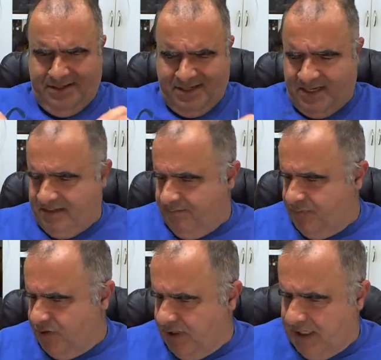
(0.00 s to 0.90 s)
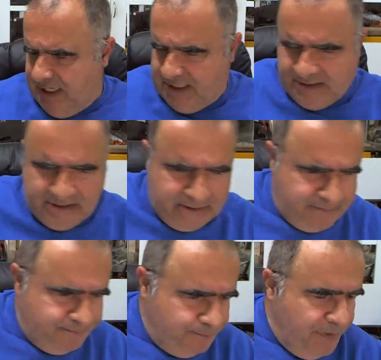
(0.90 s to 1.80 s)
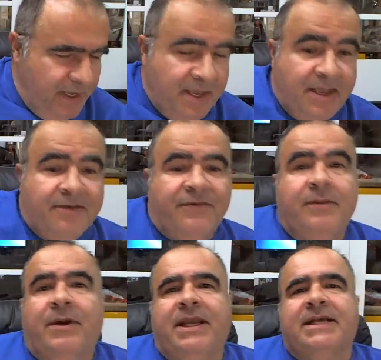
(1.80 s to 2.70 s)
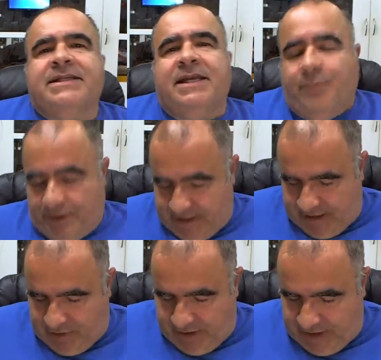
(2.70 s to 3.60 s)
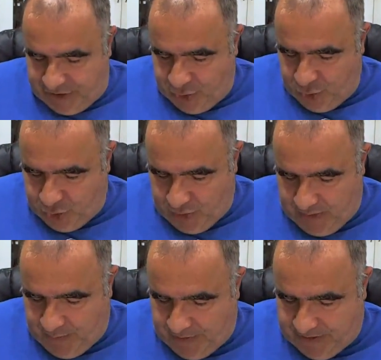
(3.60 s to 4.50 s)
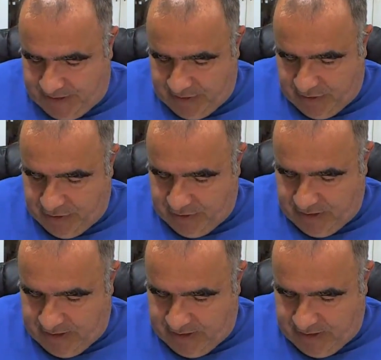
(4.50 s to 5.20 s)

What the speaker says: like dirty glasses, if anybody has any particular issues or any particular